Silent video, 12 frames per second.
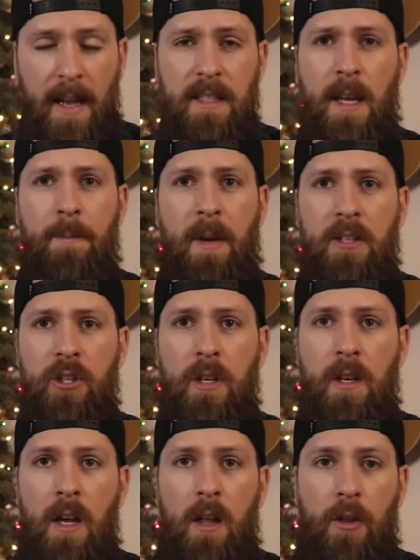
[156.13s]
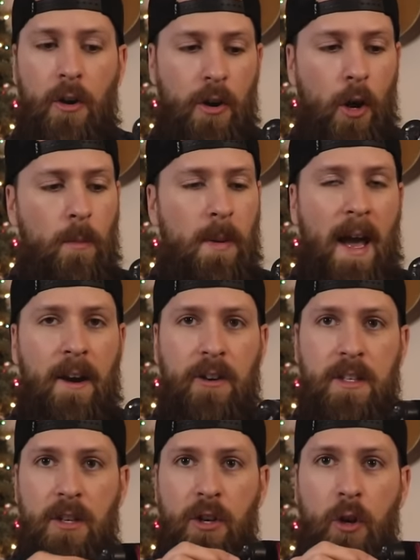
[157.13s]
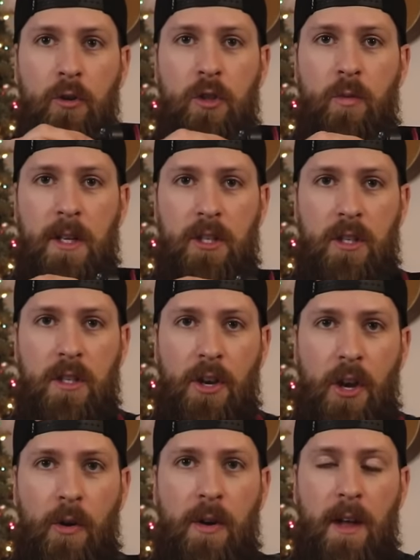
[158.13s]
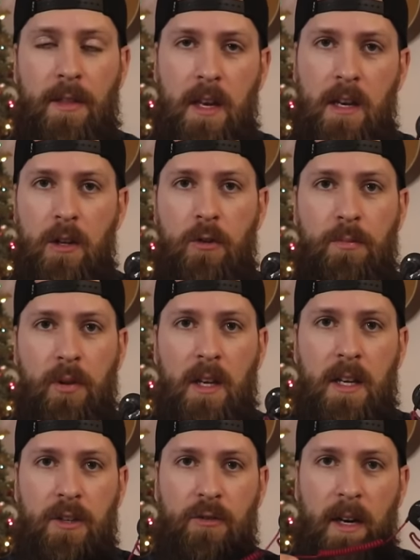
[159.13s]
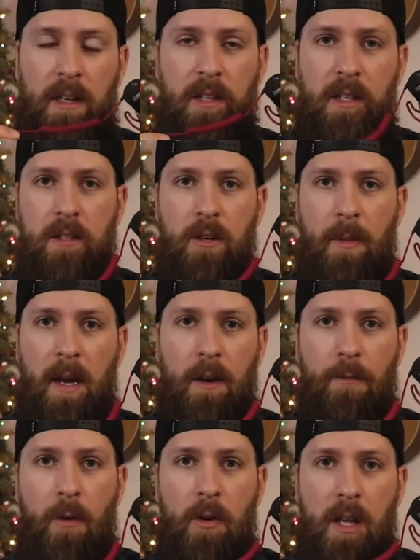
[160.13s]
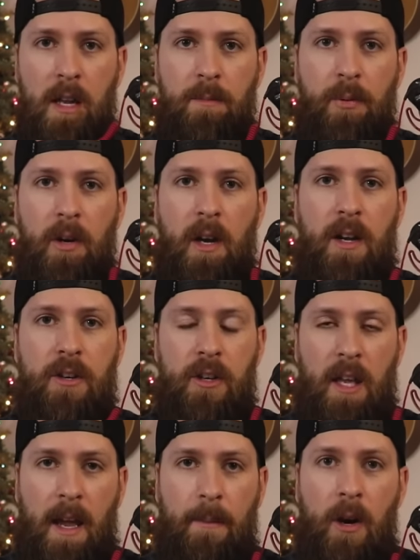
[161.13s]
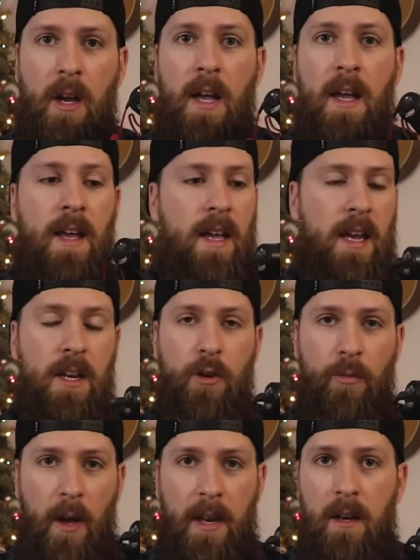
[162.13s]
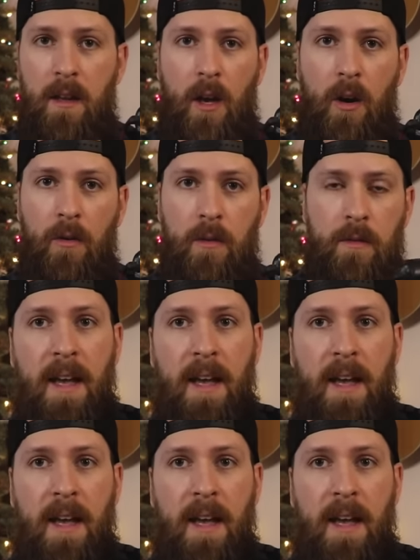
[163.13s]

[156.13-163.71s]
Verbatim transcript: As I mentioned, there are no batteries, no switches, no nothing. You plug it directly into your microphone input on your camera, and you're ready to go.